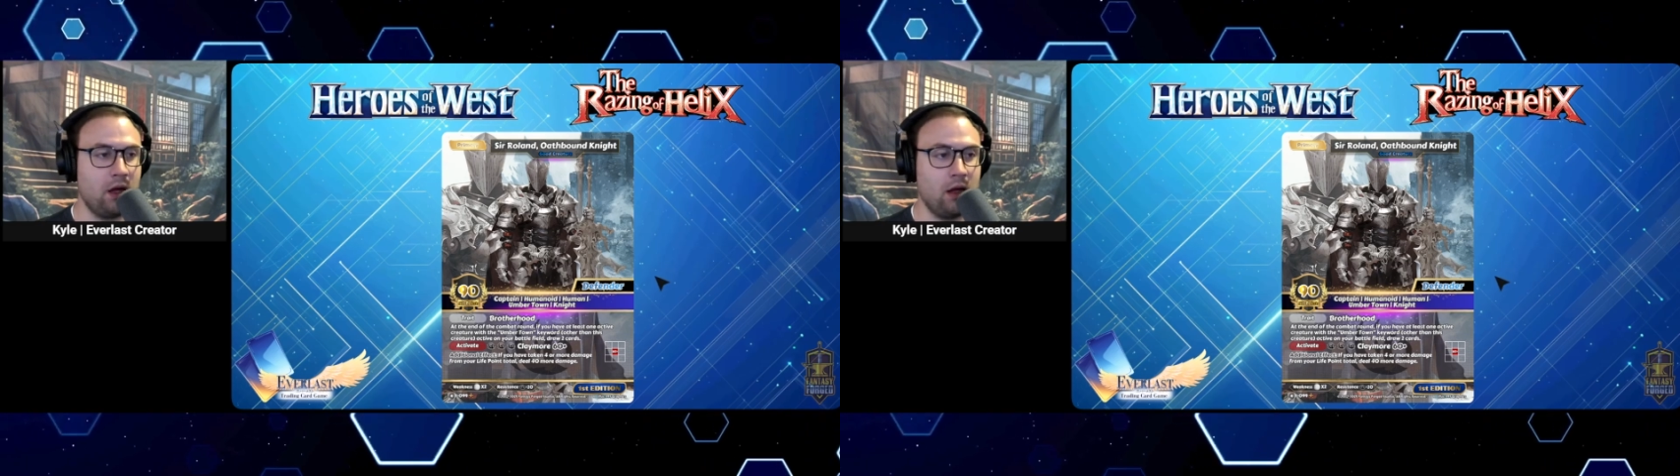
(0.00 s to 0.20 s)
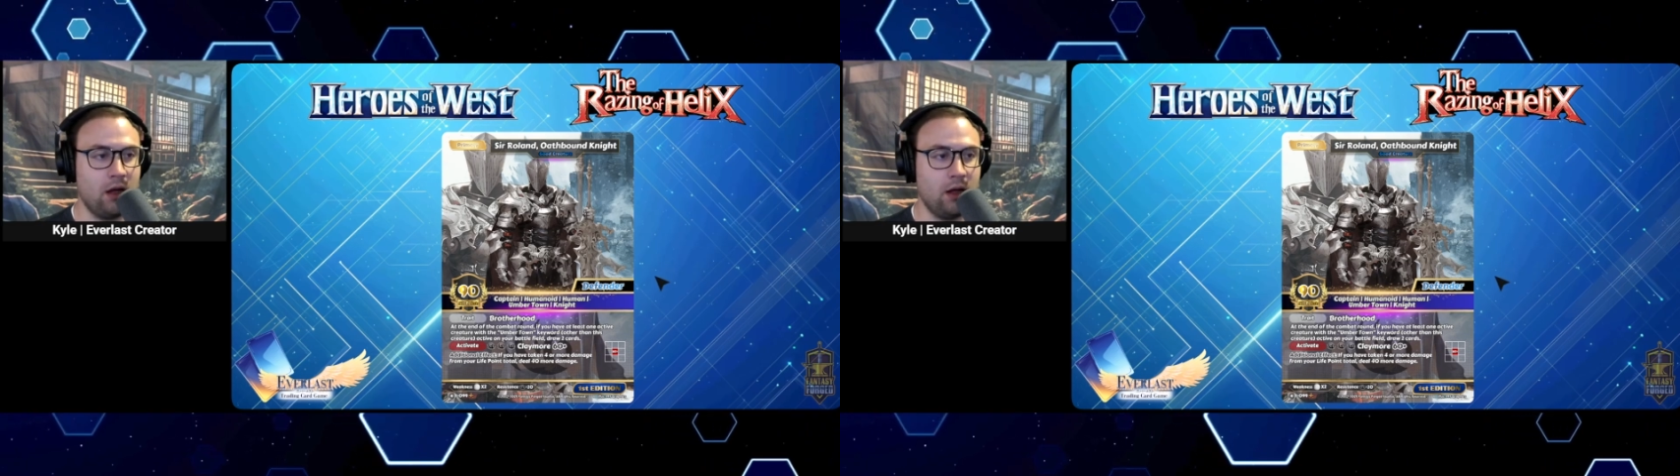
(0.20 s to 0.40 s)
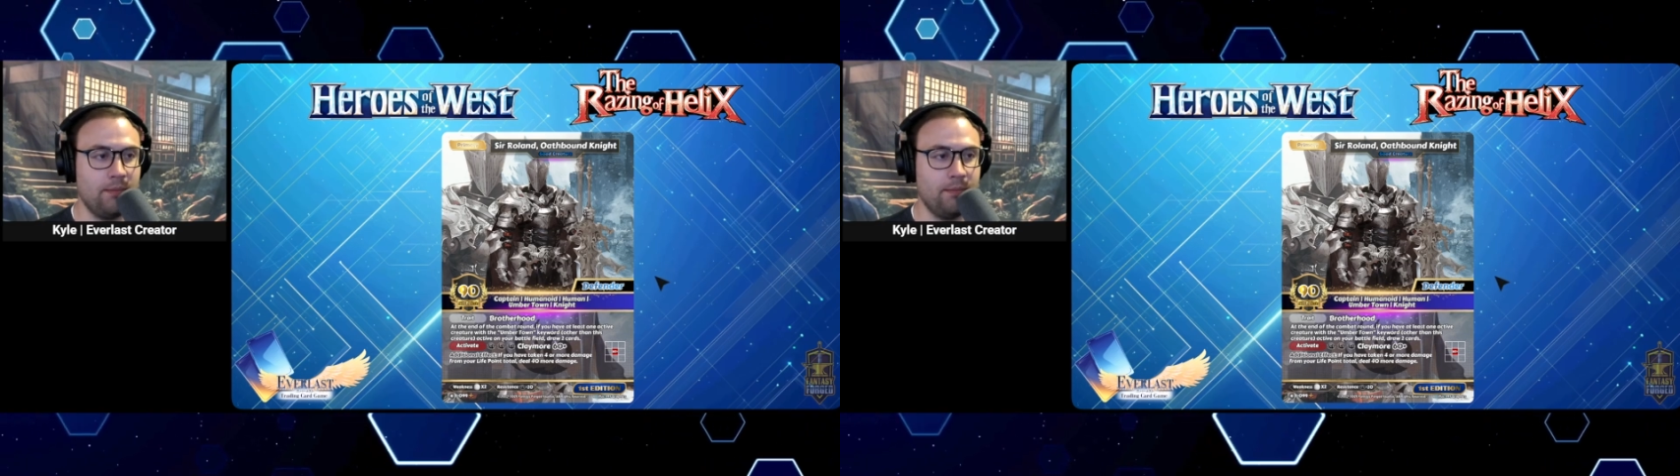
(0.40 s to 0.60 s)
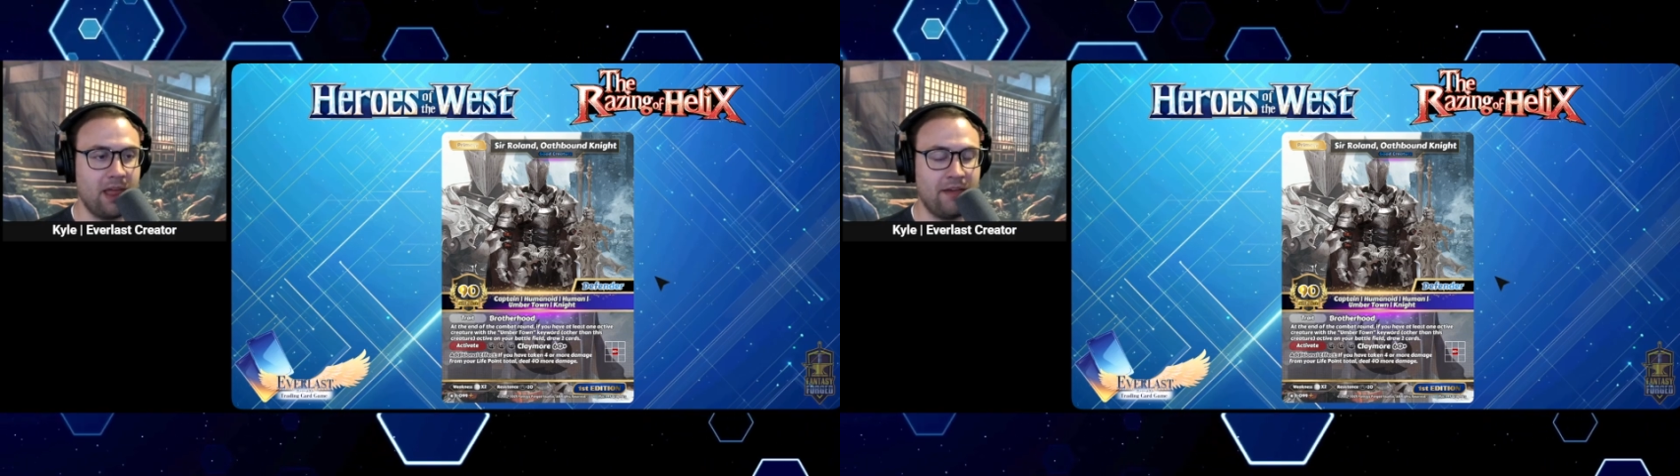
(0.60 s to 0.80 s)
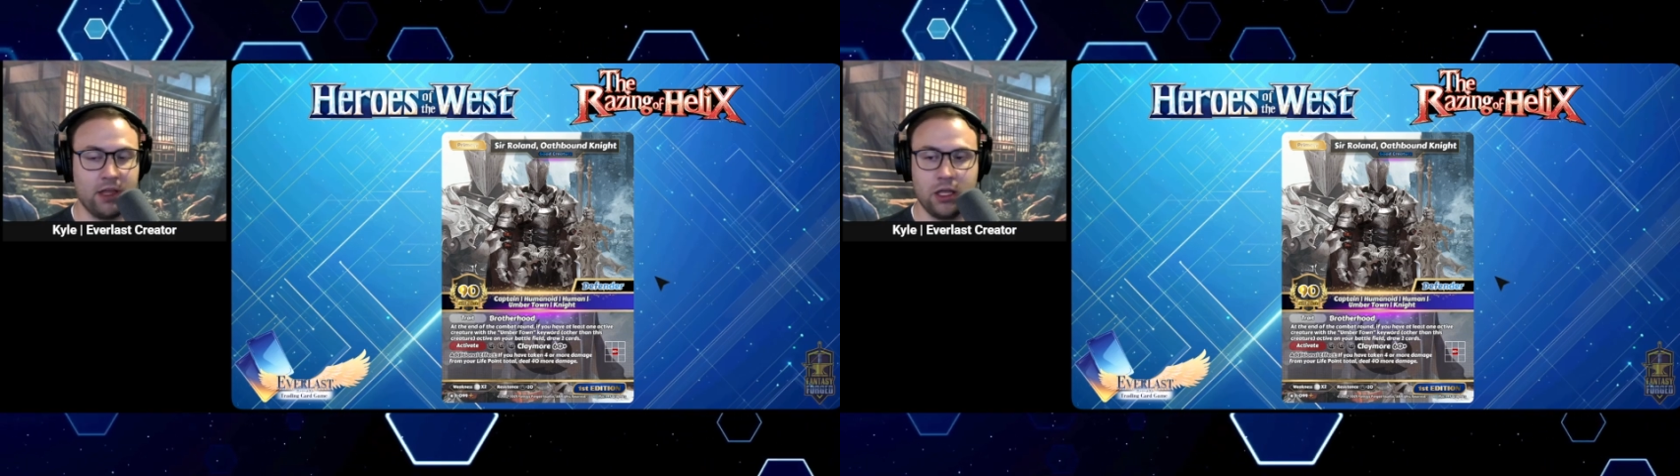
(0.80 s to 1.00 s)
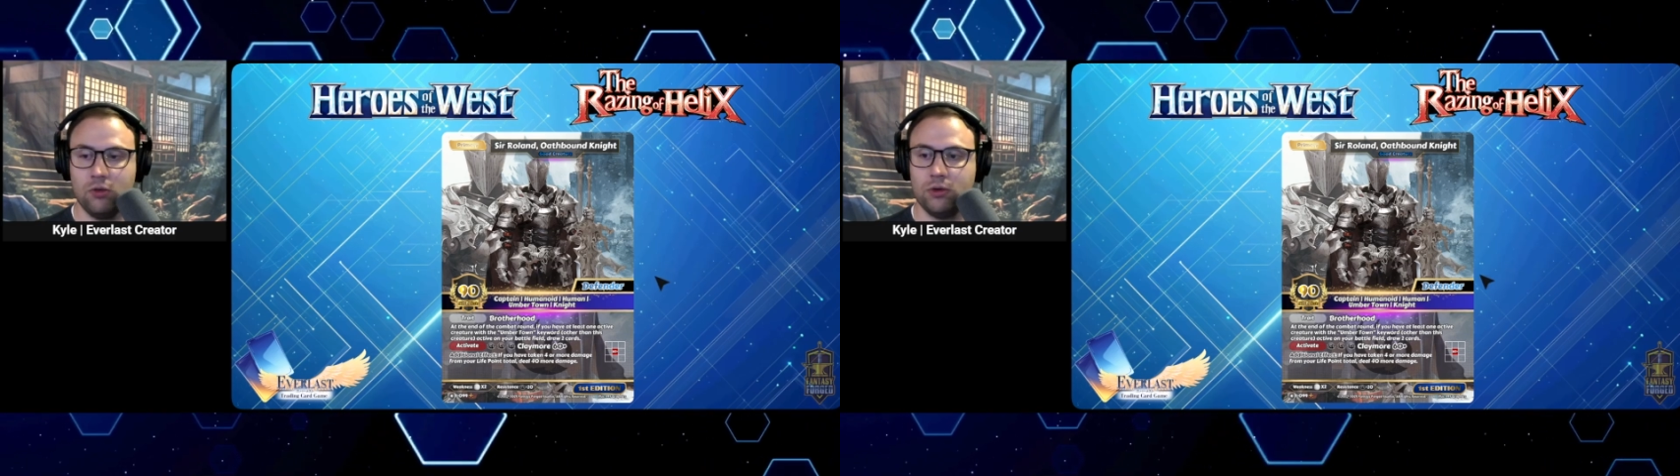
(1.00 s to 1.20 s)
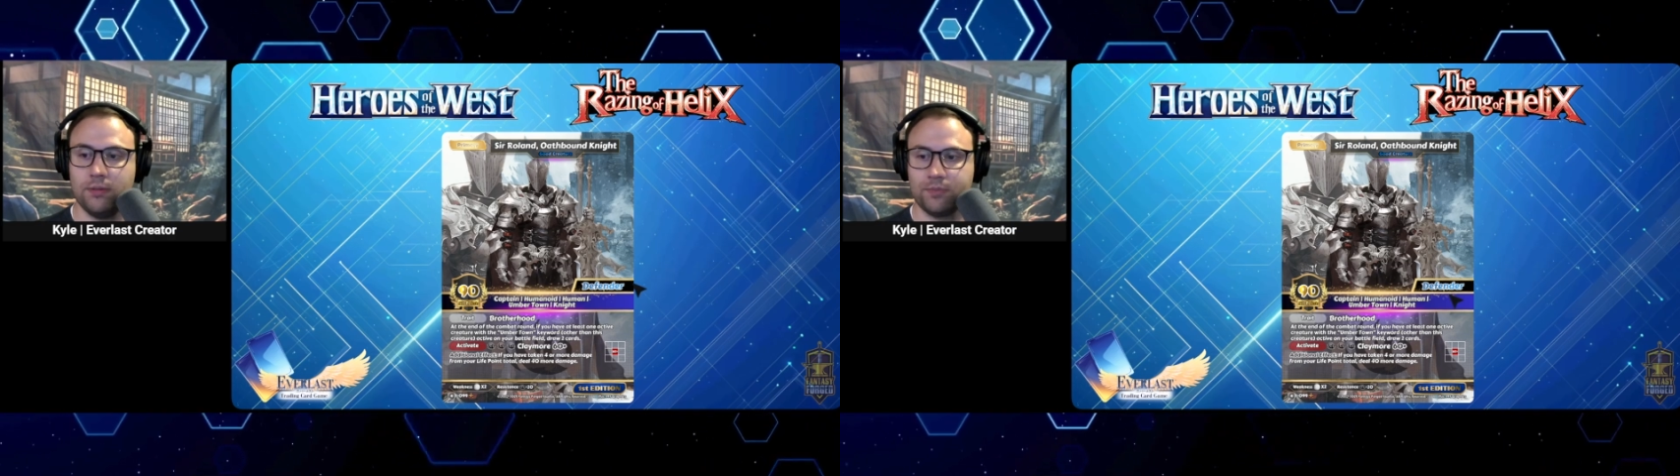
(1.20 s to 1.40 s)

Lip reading: FAQ'd.